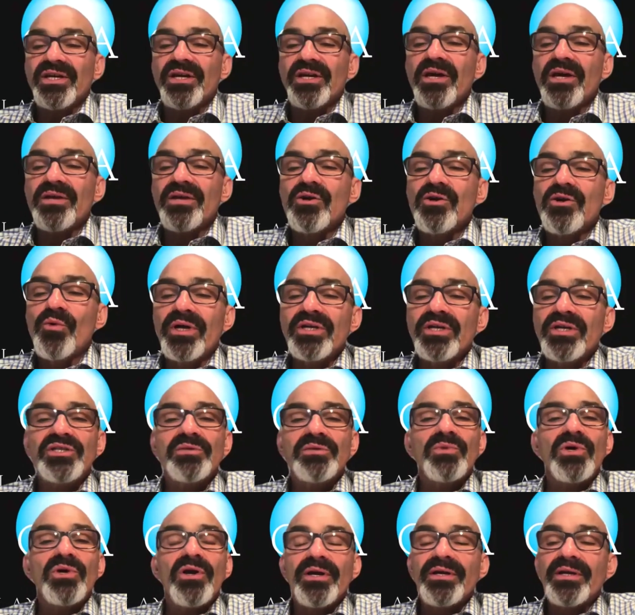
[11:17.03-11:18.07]
question,
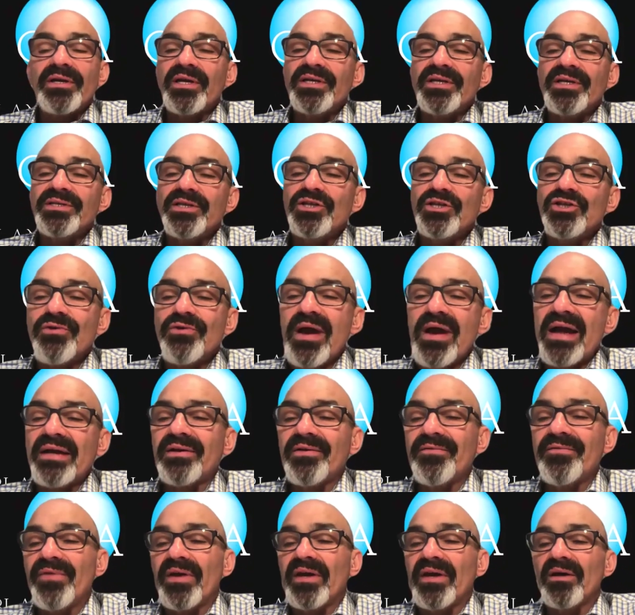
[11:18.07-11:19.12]
Mark, is the track
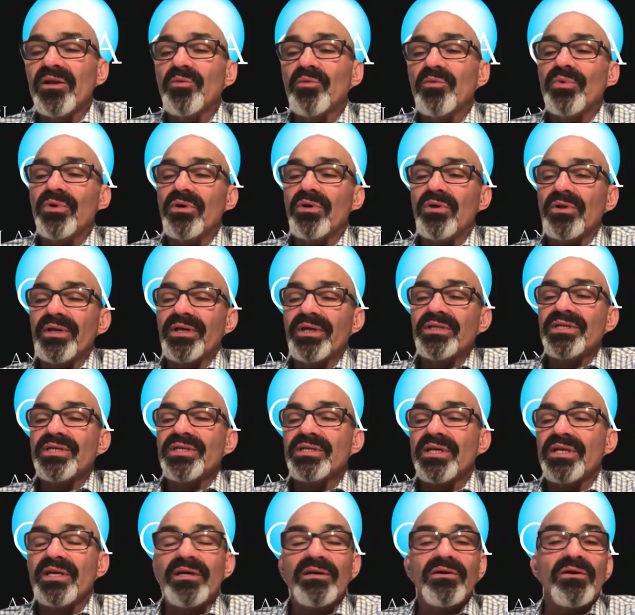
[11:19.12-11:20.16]
available in
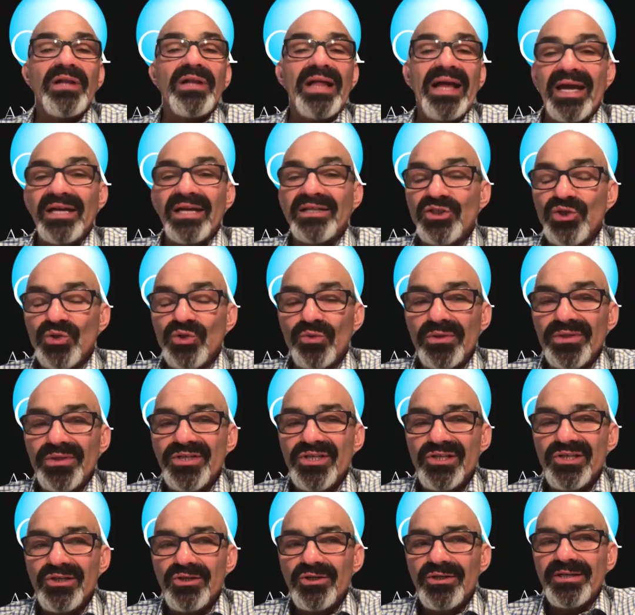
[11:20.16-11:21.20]
single and dual
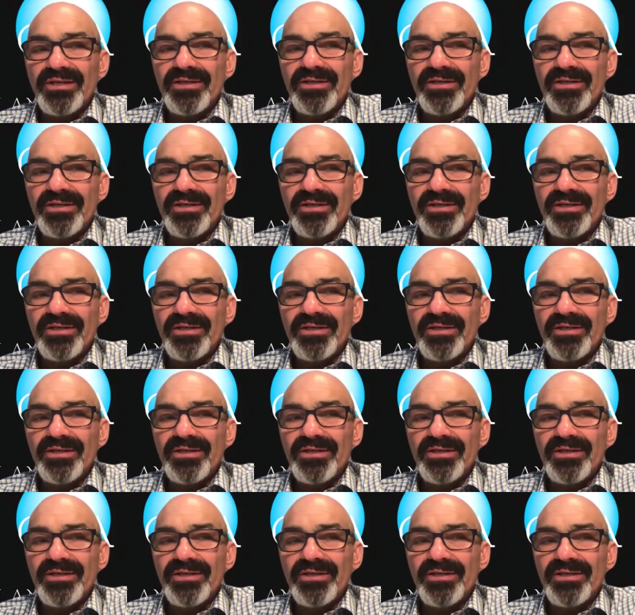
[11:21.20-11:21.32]
circuit?